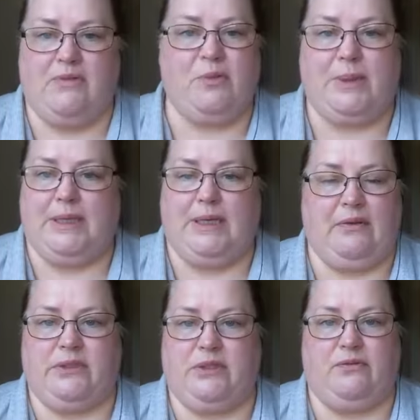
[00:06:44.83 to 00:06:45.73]
Everybody
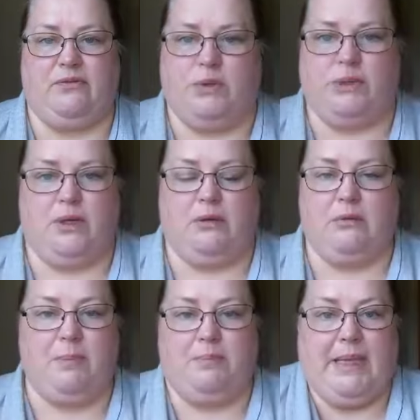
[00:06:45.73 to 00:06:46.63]
leaves their phones there.
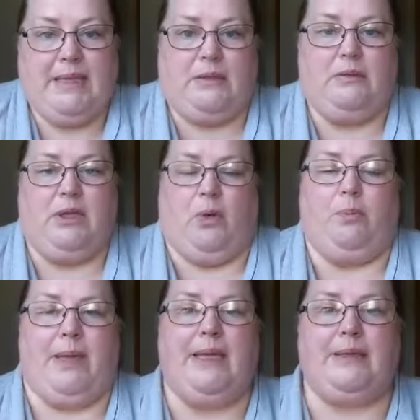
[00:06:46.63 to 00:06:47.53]
And be
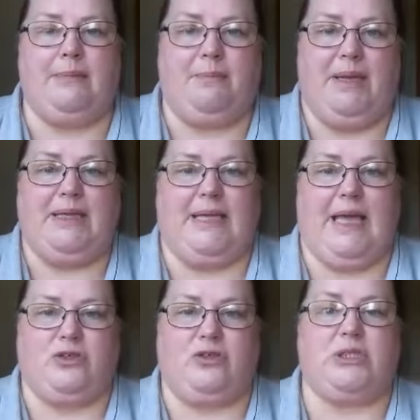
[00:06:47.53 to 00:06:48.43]

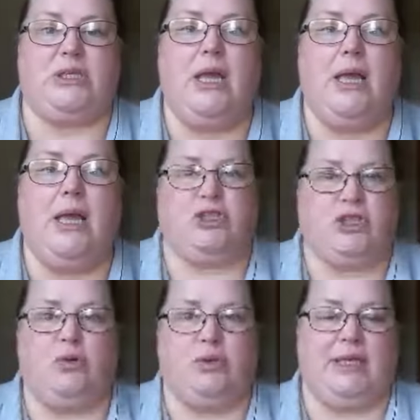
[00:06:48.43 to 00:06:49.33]
the adult
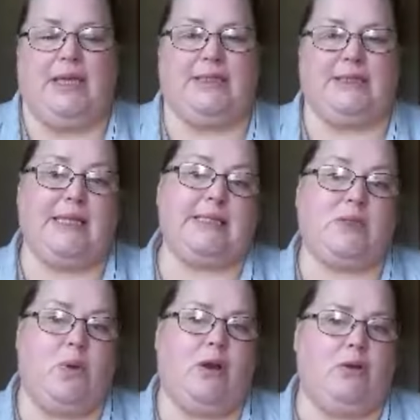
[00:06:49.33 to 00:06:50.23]
and show the kids,
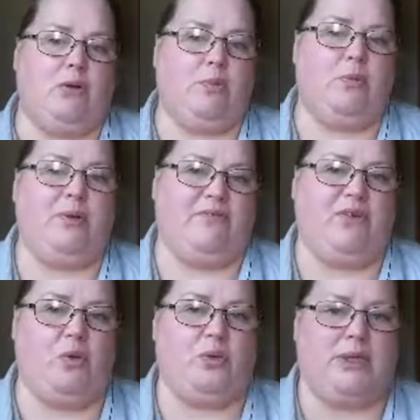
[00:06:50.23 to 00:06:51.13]
this is where I'm going to put my
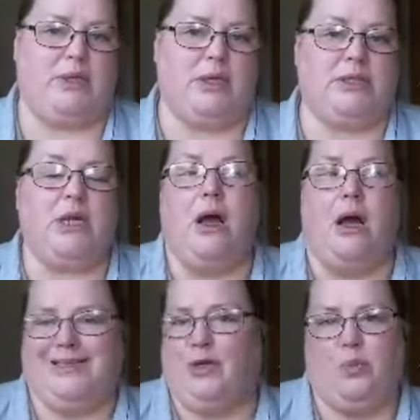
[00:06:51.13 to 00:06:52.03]
phone at night.
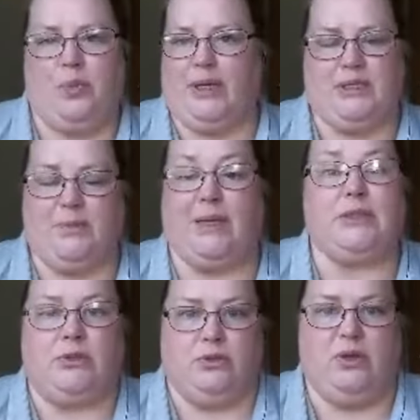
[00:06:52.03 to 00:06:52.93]
I don't bring it to
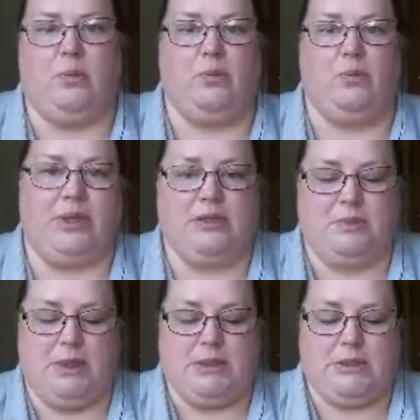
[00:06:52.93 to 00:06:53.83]
bed. You're not bringing
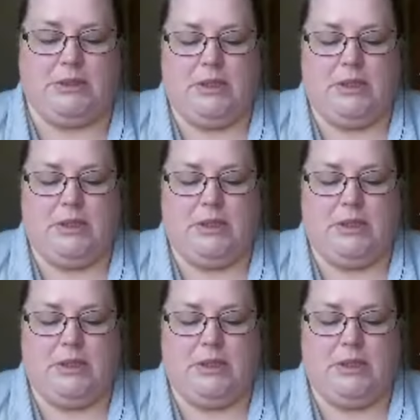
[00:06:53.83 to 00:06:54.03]
it to bed.